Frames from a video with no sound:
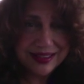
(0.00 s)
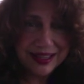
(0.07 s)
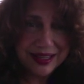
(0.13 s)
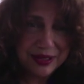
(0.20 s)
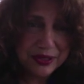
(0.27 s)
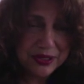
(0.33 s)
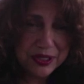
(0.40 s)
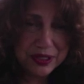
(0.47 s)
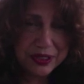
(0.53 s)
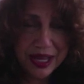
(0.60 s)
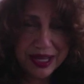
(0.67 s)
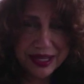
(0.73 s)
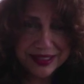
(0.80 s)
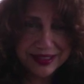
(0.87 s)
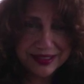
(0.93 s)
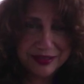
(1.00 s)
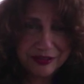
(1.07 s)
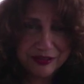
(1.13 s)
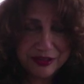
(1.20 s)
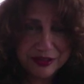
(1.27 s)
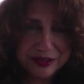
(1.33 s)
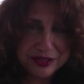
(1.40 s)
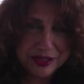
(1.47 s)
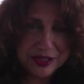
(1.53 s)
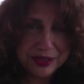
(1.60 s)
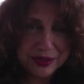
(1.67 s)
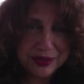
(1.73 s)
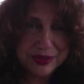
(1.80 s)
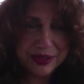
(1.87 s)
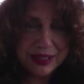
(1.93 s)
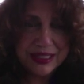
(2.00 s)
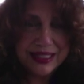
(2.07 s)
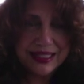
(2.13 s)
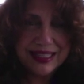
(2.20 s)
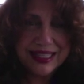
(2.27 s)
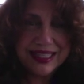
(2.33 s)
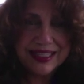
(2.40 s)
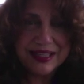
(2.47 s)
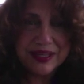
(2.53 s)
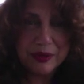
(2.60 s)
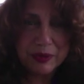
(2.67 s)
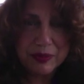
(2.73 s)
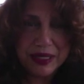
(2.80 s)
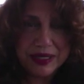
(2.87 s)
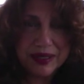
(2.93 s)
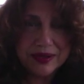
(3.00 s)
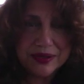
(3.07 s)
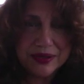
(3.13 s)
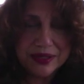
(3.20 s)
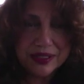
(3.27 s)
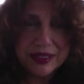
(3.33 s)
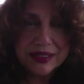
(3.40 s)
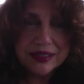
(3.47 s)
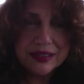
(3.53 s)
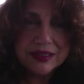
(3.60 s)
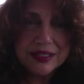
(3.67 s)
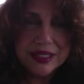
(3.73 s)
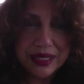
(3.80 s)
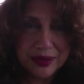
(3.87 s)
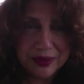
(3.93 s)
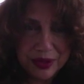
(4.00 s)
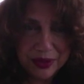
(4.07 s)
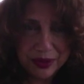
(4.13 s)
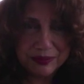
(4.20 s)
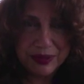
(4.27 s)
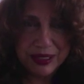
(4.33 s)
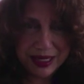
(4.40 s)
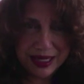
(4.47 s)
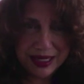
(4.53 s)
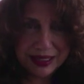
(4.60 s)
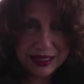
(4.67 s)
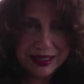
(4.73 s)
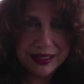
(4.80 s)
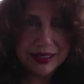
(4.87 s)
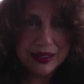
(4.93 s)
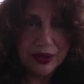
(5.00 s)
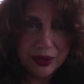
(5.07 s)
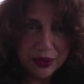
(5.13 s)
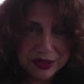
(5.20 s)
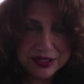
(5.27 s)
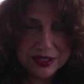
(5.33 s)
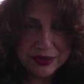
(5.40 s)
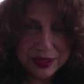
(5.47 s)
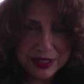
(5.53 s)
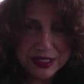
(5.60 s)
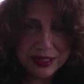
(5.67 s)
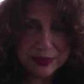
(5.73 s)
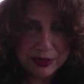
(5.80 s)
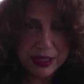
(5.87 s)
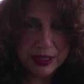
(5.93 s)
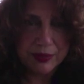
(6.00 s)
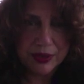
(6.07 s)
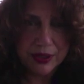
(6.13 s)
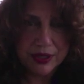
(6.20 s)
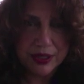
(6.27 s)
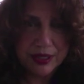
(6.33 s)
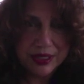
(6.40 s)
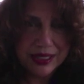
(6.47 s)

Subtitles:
I learned a lot in the first two, and there will be another town hall meeting also in September.